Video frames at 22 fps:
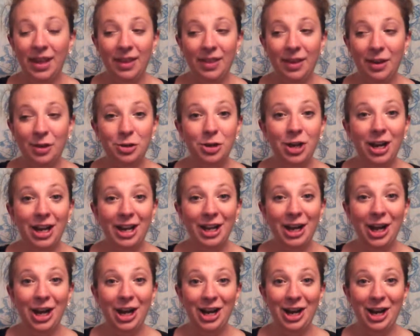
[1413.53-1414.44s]
I'll try to
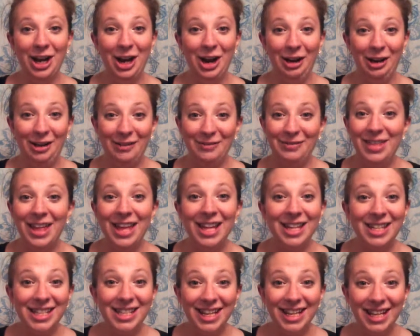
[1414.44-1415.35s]
cut it off.
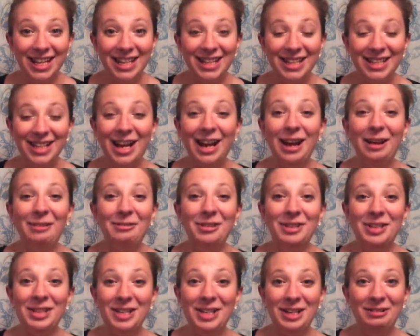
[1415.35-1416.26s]
That's it. I
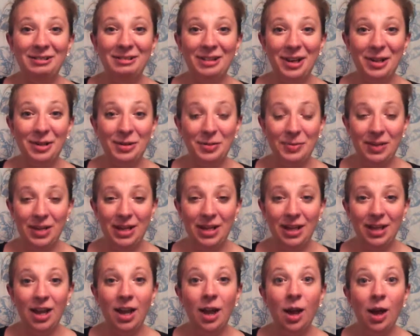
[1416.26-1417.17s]
will see you next week.
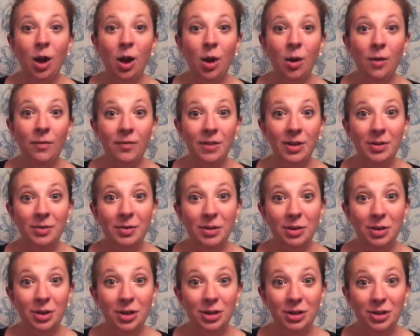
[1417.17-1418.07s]
Hopefully
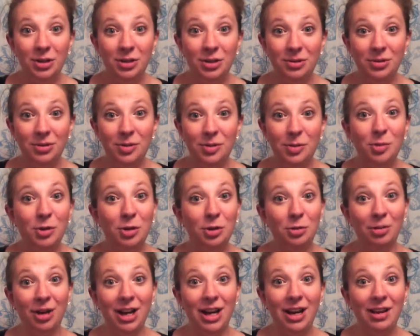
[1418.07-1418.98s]
with good news. It would be
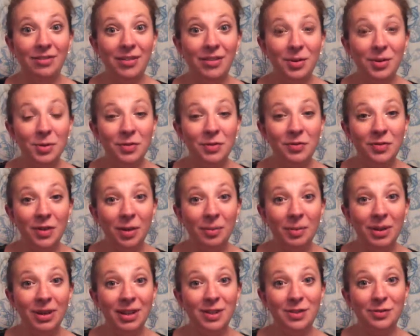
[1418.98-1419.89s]
great if I was
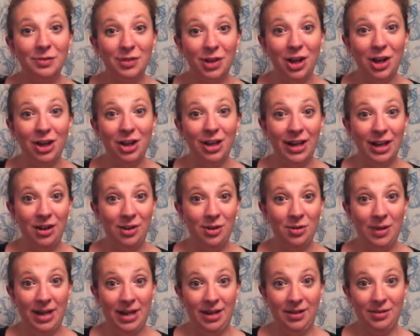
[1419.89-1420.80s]
filming this vlog in our new
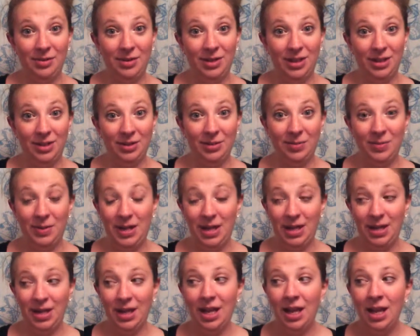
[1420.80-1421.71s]
house next
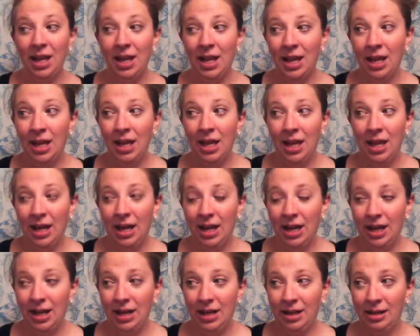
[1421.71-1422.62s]
week.
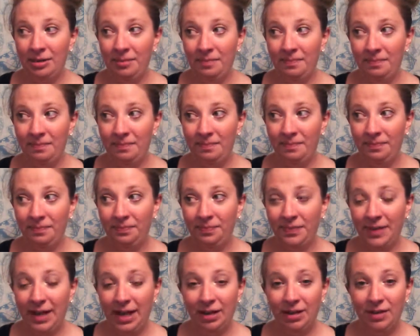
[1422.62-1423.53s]
I
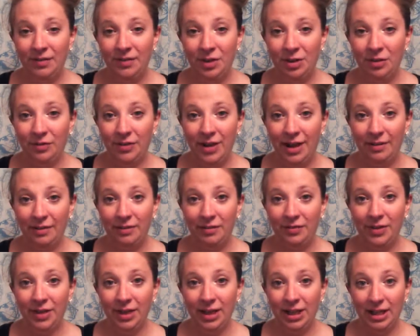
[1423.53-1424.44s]
don't even know if I have a
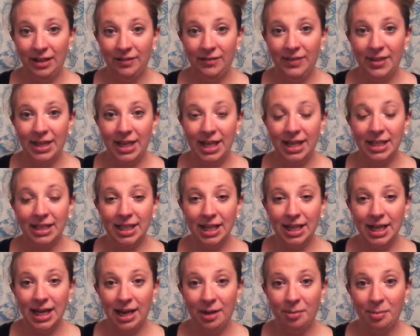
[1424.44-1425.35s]
feeling on if that's
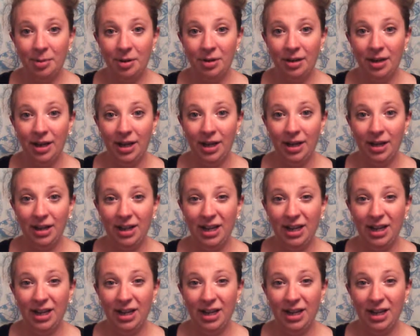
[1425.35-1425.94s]
going to happen or not.